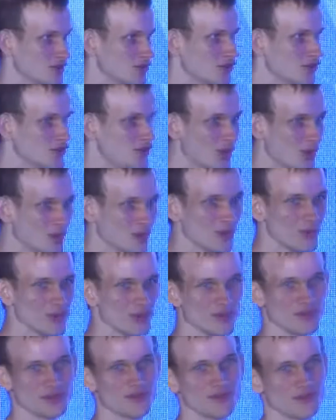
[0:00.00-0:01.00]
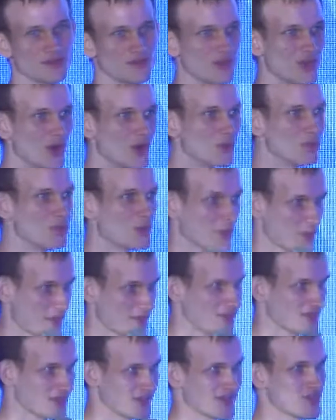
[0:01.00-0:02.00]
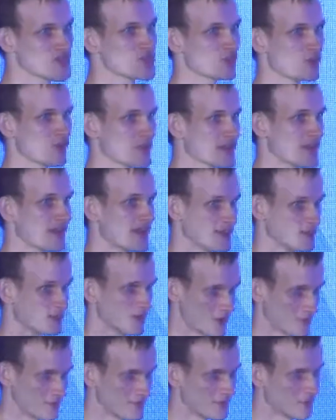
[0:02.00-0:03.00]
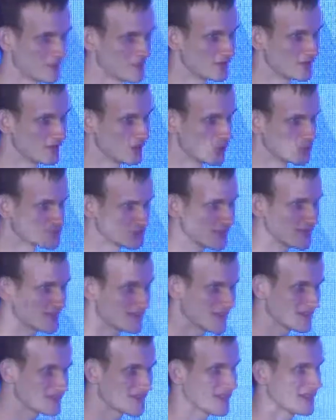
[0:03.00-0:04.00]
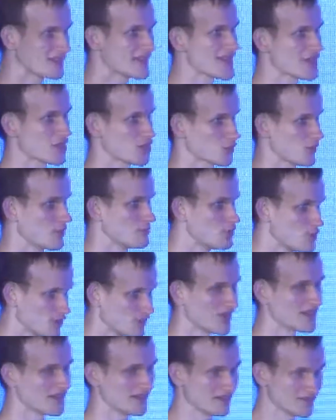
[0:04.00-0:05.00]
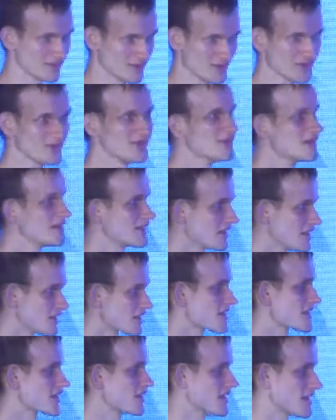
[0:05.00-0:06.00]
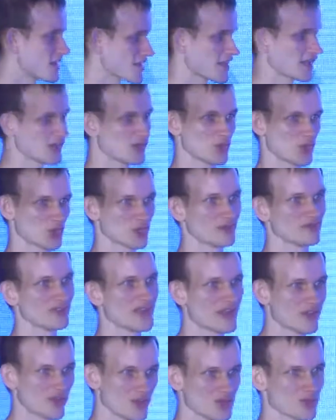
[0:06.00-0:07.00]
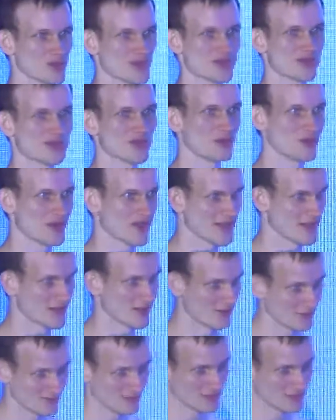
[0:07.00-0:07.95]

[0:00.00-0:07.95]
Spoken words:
no person controls it anymore. The only thing that can actually move that Ether is the execution of that contract's code itself.